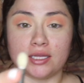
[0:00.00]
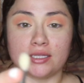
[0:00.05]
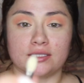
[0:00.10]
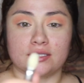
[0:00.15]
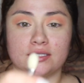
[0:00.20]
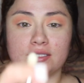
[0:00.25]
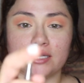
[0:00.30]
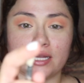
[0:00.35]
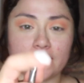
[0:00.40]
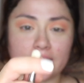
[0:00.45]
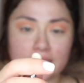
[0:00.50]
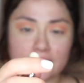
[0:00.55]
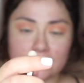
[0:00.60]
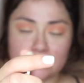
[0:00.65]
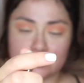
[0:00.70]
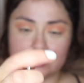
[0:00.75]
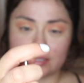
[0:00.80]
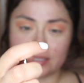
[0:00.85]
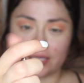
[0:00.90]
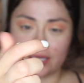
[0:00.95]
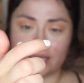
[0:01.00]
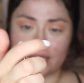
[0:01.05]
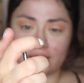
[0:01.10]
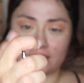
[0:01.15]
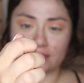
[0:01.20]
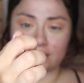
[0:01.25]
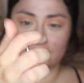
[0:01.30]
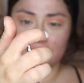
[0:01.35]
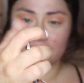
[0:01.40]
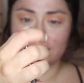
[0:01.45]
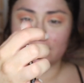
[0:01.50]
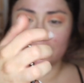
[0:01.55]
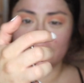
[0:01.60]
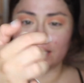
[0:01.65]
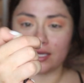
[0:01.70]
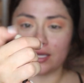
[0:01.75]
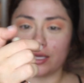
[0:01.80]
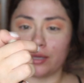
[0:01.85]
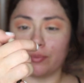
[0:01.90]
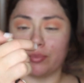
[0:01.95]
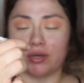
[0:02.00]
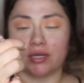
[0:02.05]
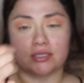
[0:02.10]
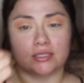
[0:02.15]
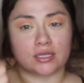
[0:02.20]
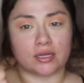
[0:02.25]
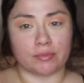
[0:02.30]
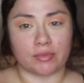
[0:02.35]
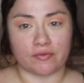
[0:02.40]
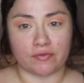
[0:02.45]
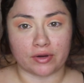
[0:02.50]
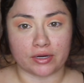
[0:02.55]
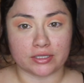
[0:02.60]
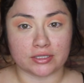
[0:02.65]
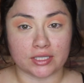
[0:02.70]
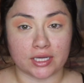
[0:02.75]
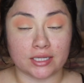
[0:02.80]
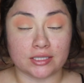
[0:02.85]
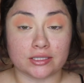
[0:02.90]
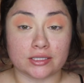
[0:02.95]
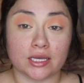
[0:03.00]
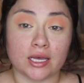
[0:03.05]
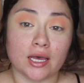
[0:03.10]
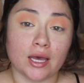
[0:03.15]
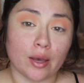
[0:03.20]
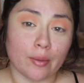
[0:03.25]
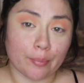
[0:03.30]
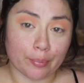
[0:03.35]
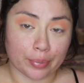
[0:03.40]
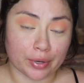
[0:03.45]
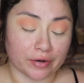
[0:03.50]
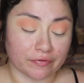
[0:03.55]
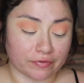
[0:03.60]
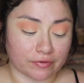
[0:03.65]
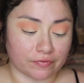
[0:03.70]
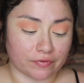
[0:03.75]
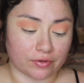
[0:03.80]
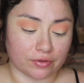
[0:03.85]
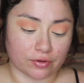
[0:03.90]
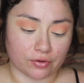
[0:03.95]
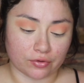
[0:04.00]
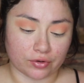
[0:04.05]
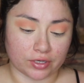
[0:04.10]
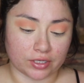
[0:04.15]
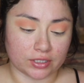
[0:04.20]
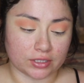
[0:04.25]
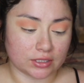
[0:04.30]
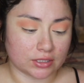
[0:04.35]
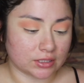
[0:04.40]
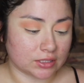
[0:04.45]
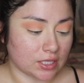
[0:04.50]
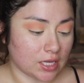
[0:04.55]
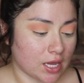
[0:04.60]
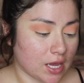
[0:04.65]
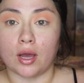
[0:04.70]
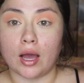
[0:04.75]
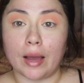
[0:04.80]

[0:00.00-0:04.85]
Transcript: It's nice and like skinny, but it's gonna be very dense, perfect for the crease.